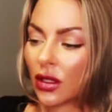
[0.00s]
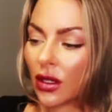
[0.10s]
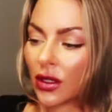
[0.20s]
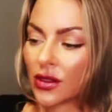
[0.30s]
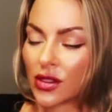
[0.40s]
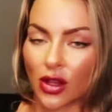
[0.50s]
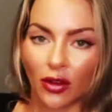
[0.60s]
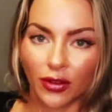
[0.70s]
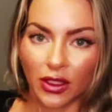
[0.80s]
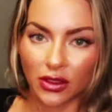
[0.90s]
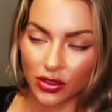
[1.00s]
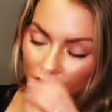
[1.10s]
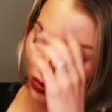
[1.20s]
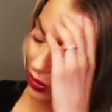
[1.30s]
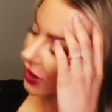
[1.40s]
Uh, softened,
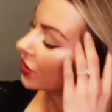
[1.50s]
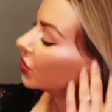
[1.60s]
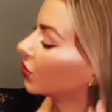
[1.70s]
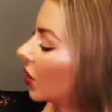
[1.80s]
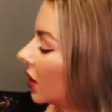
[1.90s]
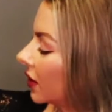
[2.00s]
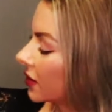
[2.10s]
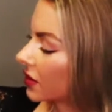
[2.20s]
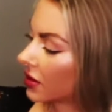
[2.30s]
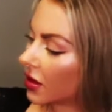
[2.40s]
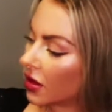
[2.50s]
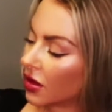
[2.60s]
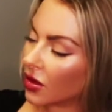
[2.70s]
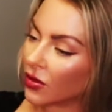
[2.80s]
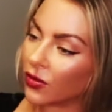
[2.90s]
you're going to want
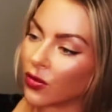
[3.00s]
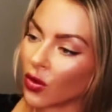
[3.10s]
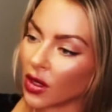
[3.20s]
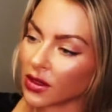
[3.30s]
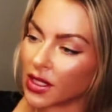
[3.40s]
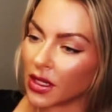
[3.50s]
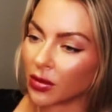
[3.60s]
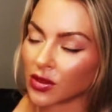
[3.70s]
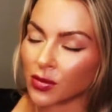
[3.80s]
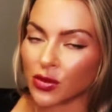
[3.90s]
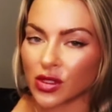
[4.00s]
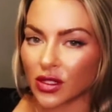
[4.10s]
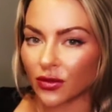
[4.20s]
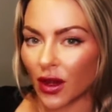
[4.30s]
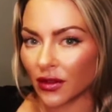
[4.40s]
four
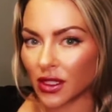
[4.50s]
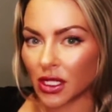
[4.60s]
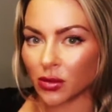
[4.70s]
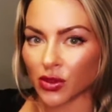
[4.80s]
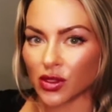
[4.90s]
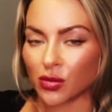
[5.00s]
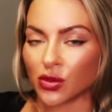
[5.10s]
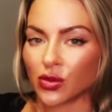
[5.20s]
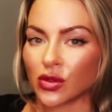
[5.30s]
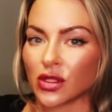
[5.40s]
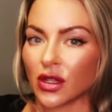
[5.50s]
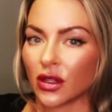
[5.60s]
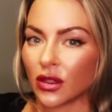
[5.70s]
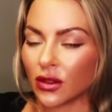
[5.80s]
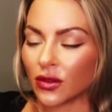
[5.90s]
tablespoons to five tablespoons
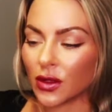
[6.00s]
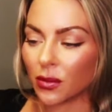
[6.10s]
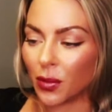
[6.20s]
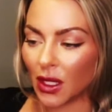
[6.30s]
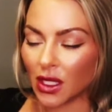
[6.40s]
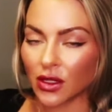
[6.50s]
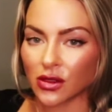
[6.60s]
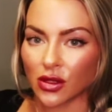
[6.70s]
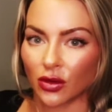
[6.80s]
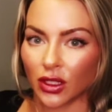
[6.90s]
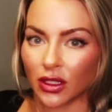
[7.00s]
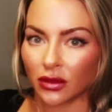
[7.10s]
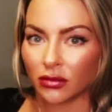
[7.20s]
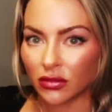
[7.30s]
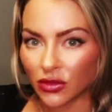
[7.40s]
of baking
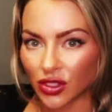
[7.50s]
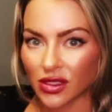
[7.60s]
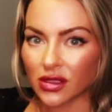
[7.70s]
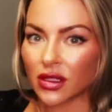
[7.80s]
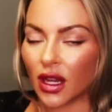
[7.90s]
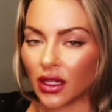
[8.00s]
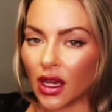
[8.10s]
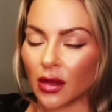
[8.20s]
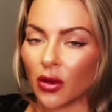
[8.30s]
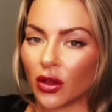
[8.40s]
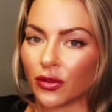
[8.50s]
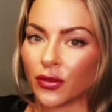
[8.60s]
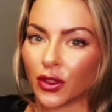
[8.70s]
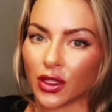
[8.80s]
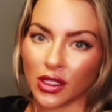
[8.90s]
soda. Just kind of eyeball
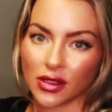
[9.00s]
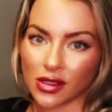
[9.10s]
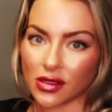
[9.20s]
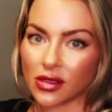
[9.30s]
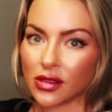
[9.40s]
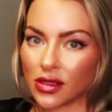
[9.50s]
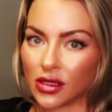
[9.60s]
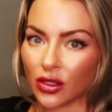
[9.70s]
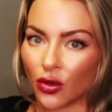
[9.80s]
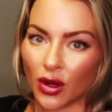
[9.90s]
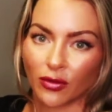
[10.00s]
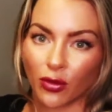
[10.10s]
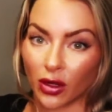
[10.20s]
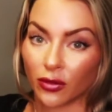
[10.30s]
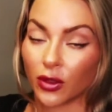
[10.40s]
it for the consistency you're going
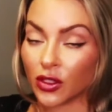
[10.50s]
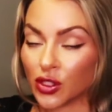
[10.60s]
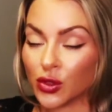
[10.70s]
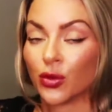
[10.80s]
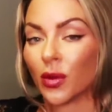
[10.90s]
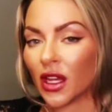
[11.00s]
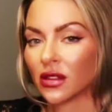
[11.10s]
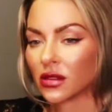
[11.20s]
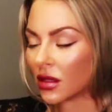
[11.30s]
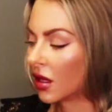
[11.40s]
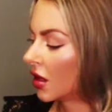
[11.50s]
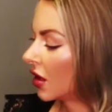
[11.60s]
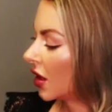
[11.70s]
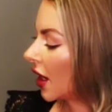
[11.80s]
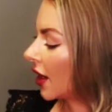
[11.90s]
for for a toothpaste.
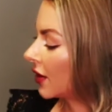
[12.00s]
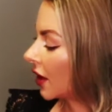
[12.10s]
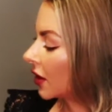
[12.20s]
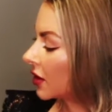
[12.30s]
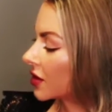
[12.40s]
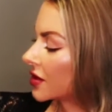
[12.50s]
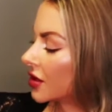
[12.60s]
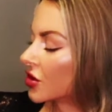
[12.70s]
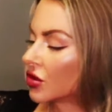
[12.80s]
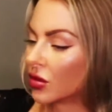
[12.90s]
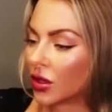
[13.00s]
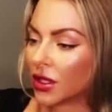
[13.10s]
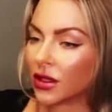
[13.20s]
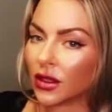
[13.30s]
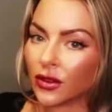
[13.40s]
And then an essential
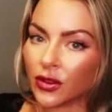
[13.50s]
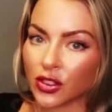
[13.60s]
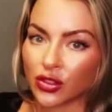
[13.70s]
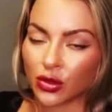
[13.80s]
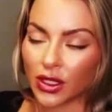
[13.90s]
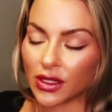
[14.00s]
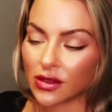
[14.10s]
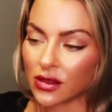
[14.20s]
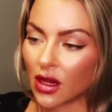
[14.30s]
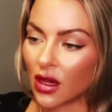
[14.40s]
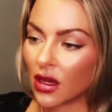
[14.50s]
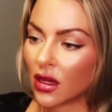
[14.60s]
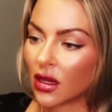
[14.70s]
oil of your choice,